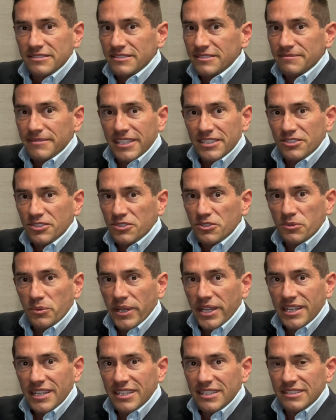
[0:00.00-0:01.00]
That's just the way
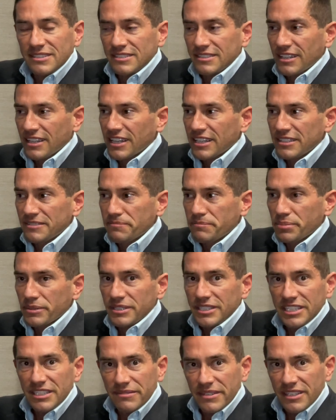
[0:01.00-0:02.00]
it is. I
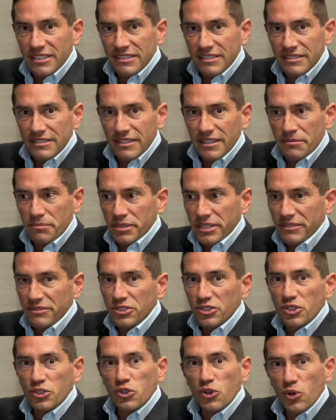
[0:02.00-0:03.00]
believe it. I believe it to
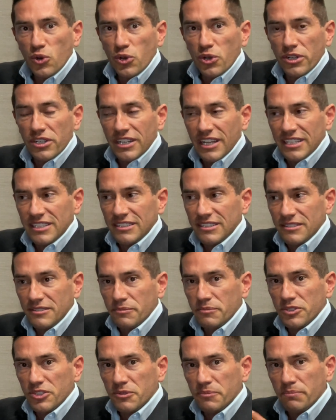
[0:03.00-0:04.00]
the core. It's
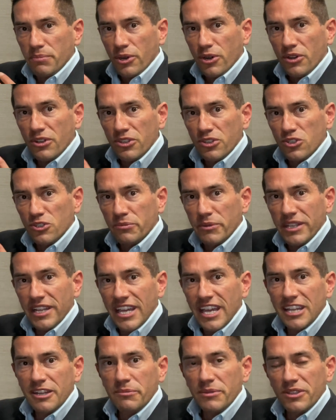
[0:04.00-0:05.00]
just part of the human
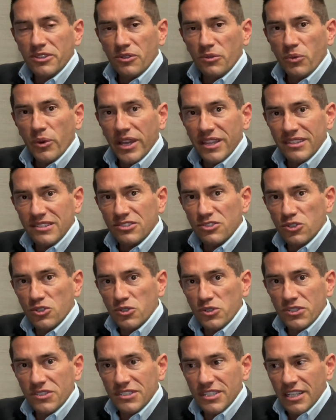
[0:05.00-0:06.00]
anatomy and the way the
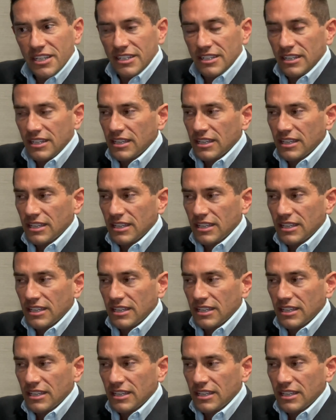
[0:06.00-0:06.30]
surgery is done.